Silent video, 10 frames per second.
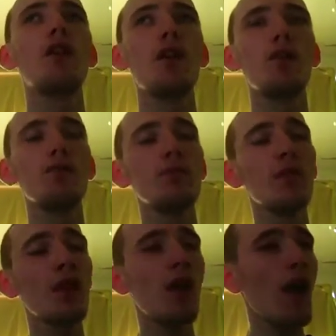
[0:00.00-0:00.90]
go.
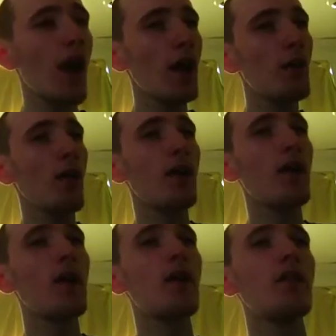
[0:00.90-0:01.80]
Anyway,
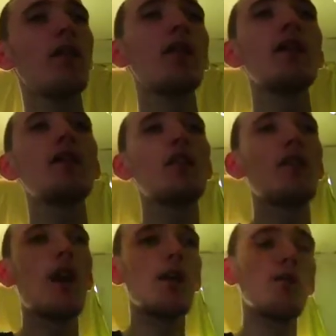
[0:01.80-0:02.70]
so link to
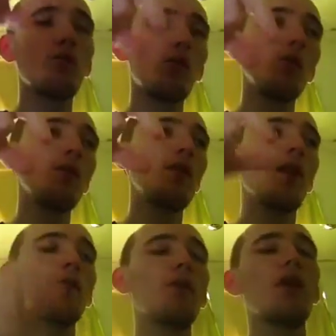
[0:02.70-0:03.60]
that will be
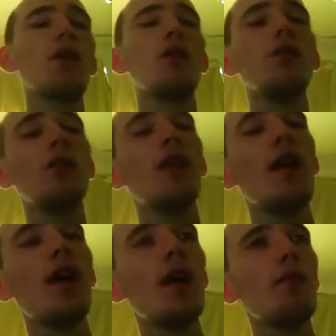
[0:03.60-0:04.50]
down below.
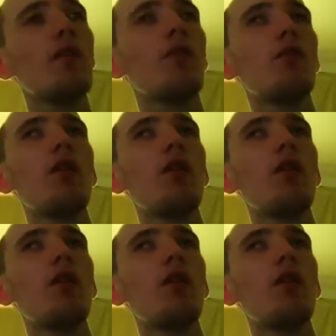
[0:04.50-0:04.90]
Let me know what